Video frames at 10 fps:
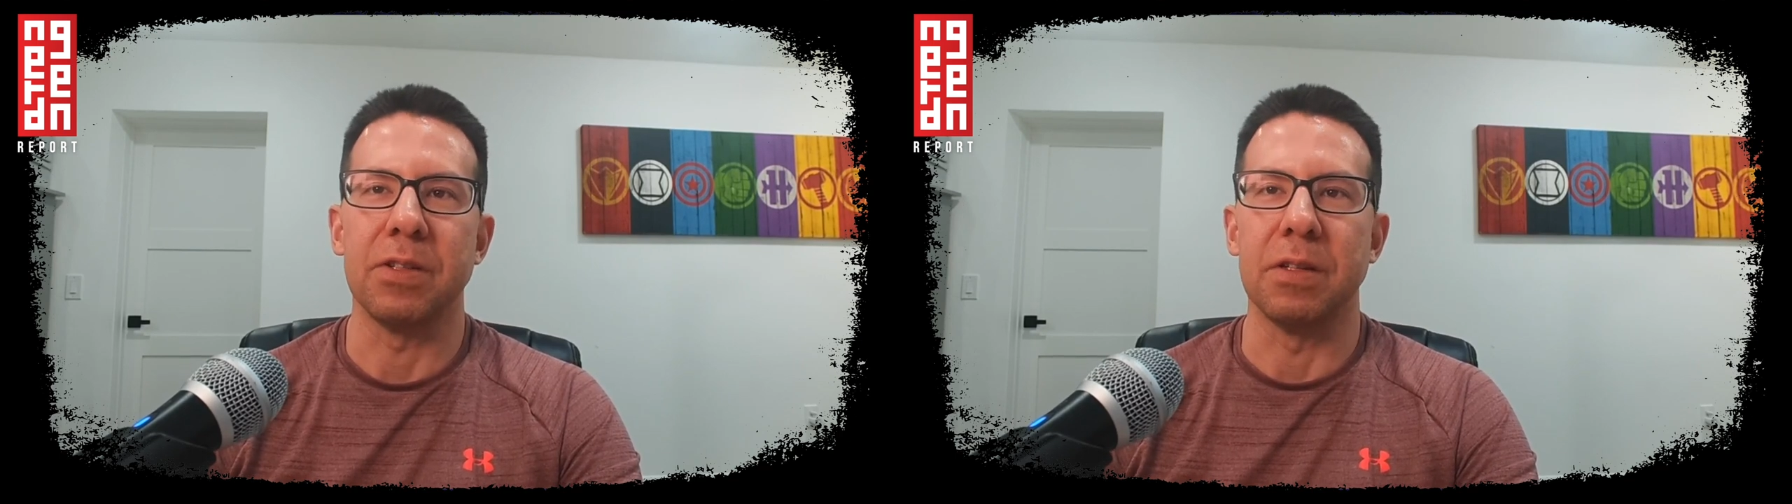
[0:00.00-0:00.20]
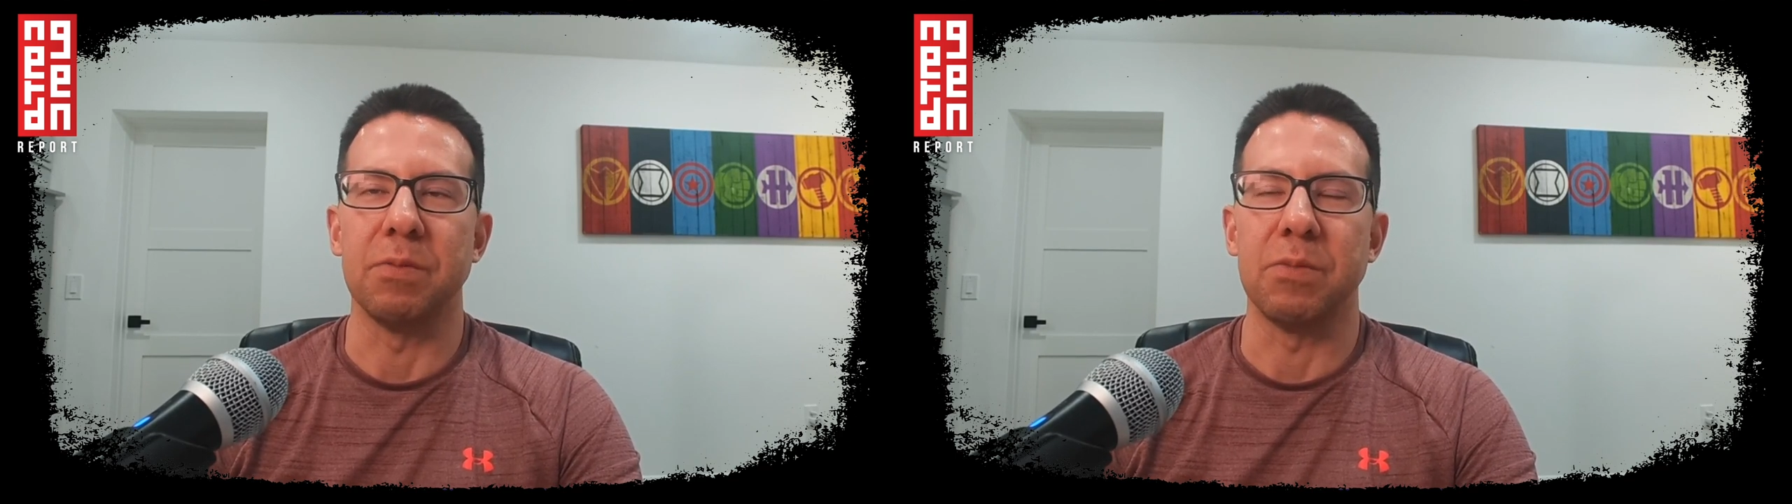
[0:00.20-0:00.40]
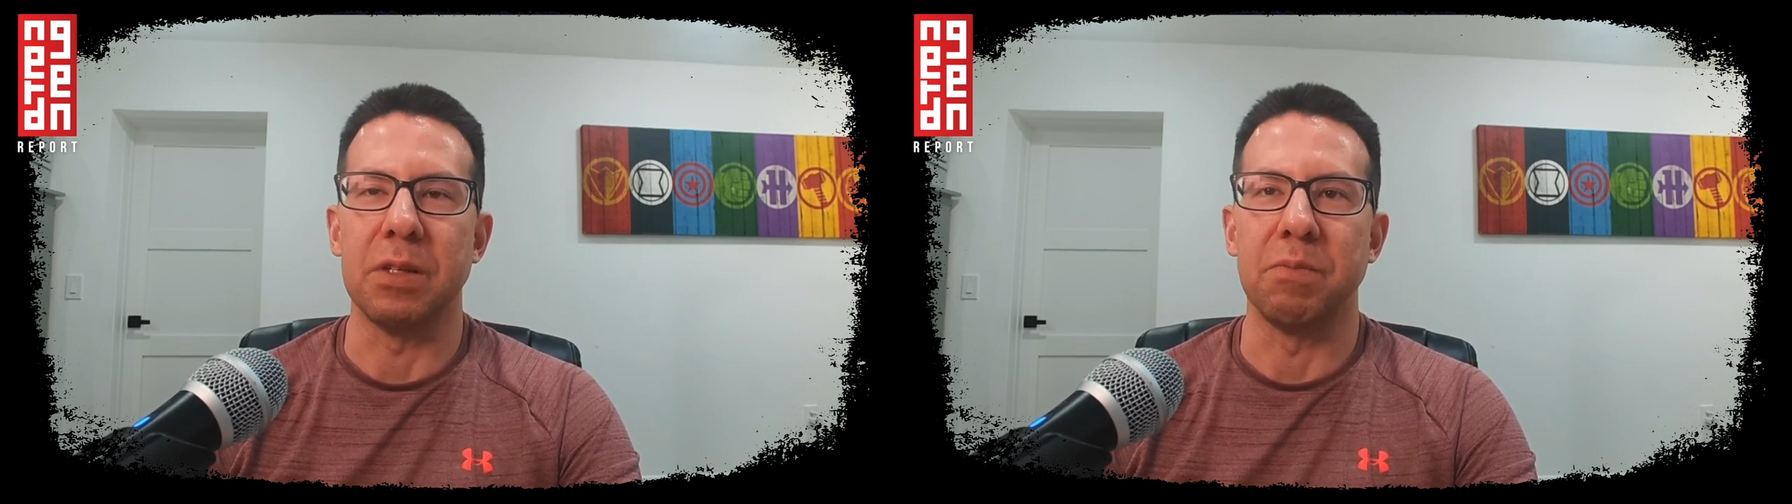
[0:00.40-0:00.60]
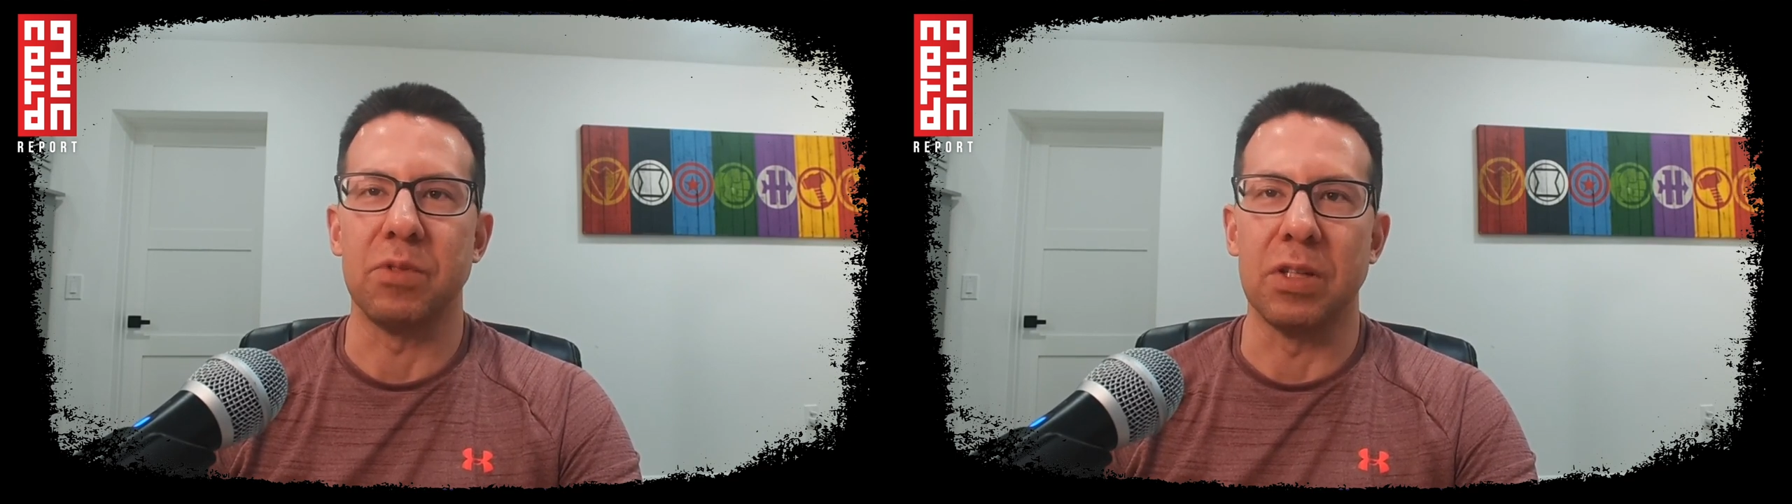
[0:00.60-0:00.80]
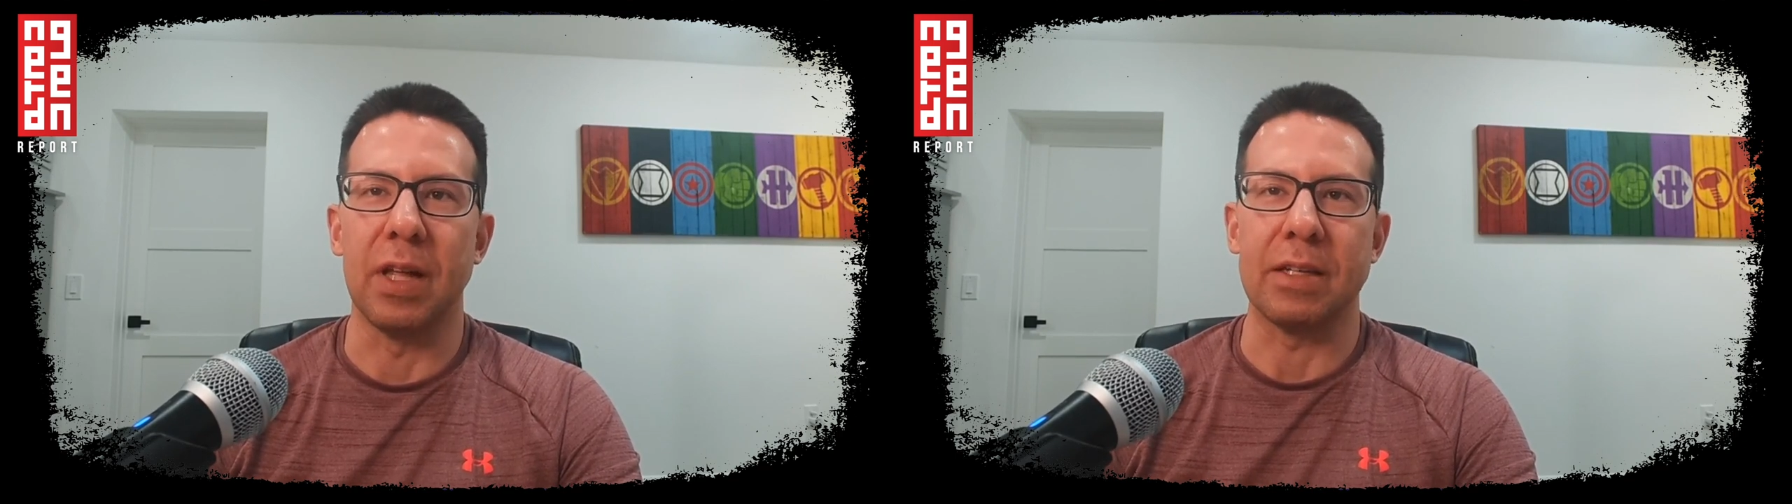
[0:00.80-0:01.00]
Yes.
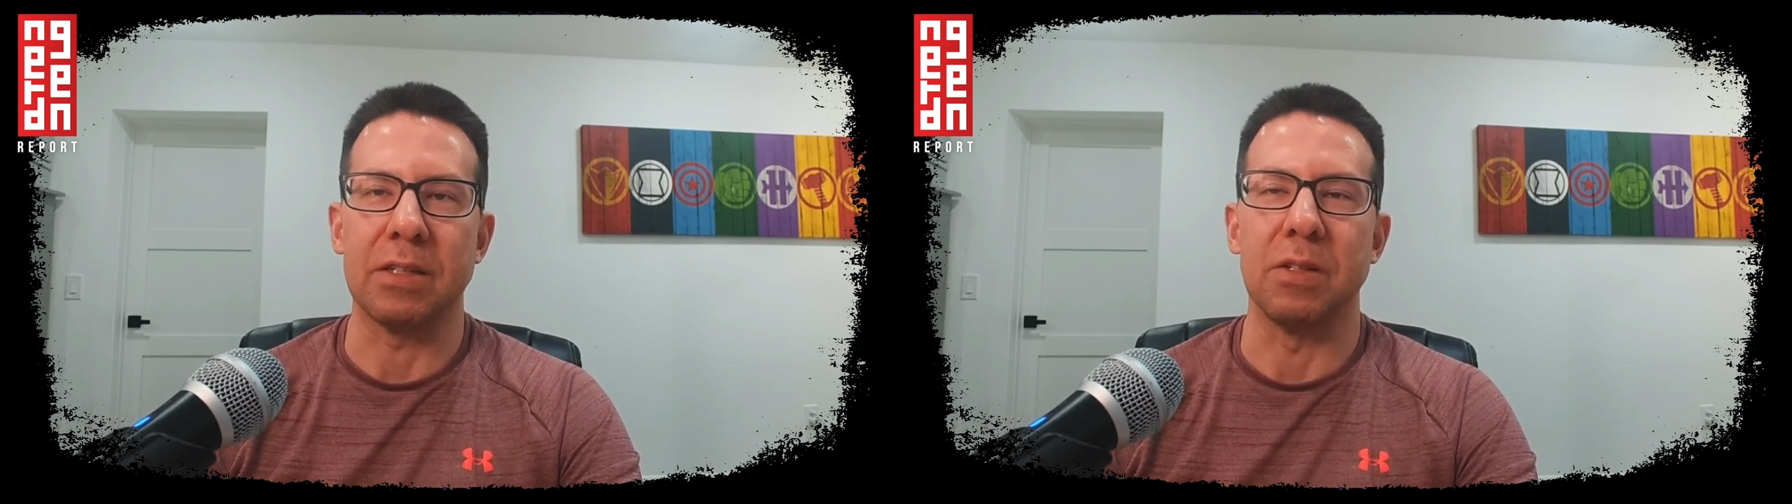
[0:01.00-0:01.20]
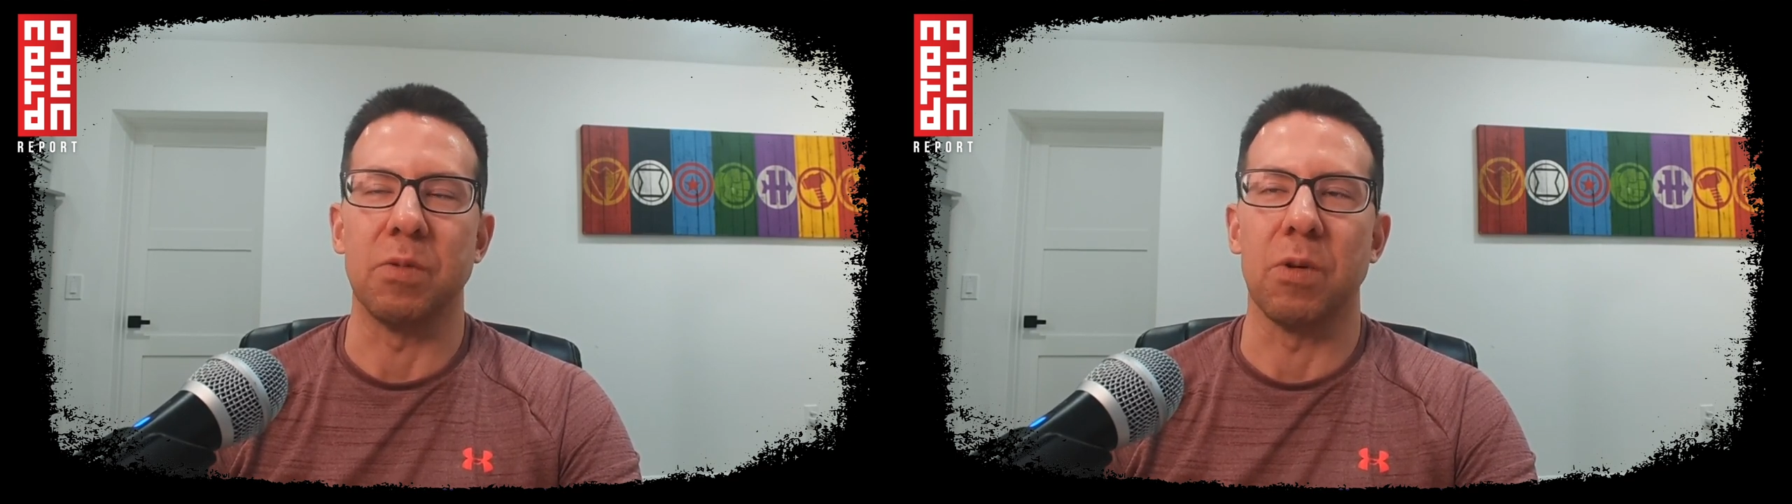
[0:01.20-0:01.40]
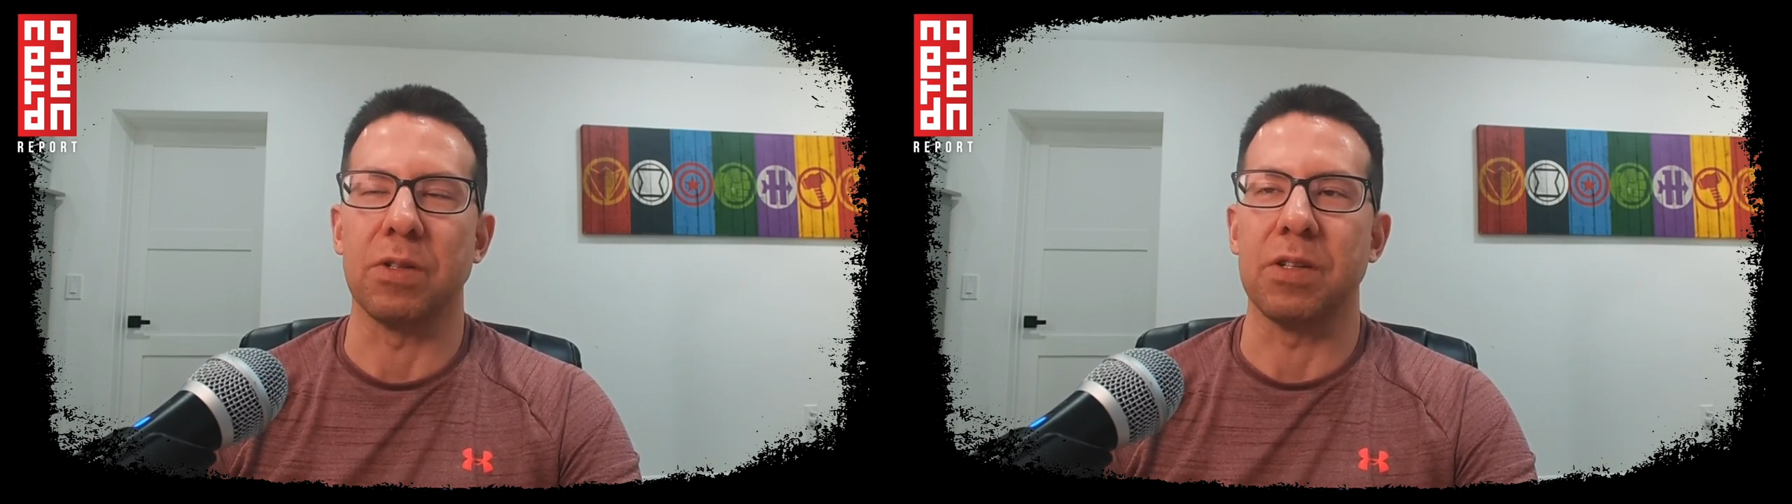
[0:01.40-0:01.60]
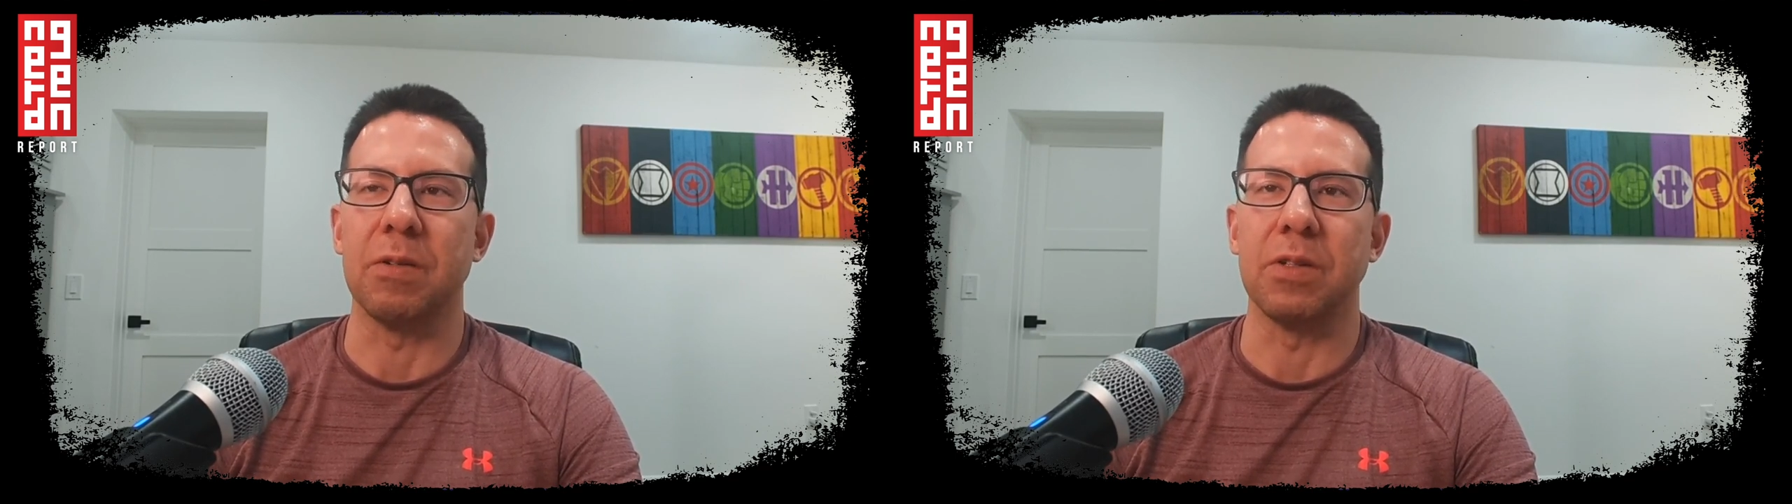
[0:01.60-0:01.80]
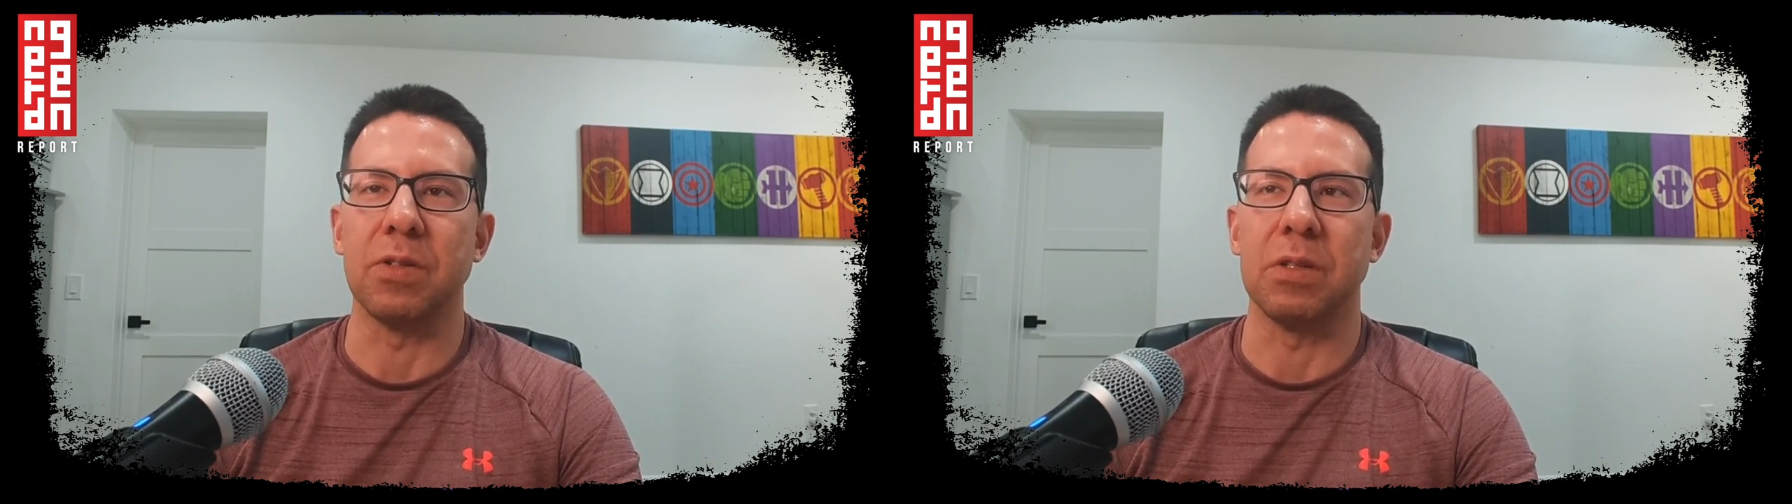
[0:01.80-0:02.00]
She likes his work generally.